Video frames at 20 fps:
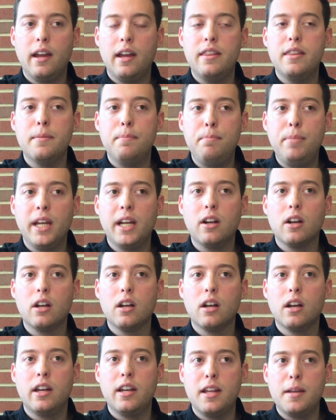the
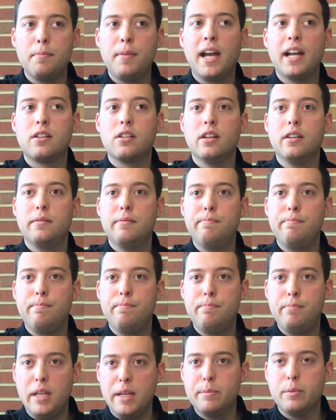bigger an impact on
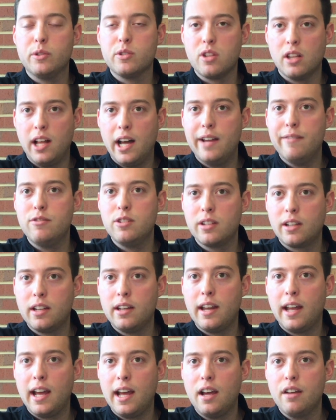people's lives it can
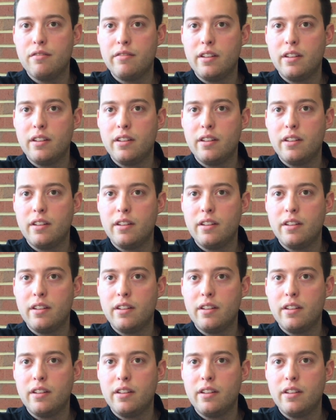have.